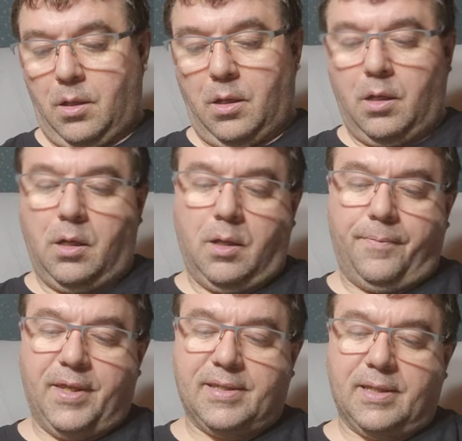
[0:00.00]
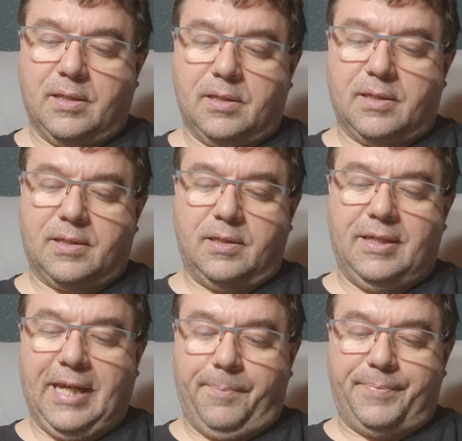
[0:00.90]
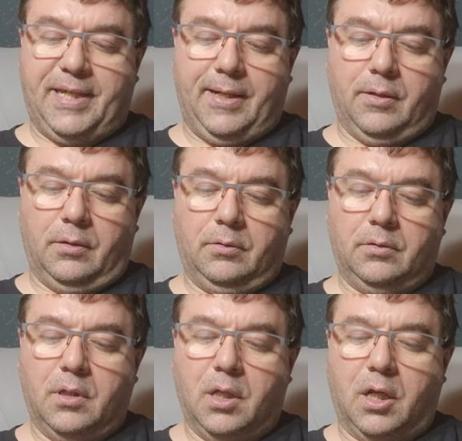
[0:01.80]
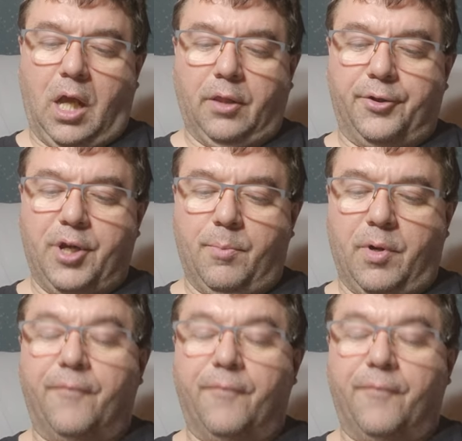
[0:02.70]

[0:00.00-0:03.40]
Uh, this is deep teal color number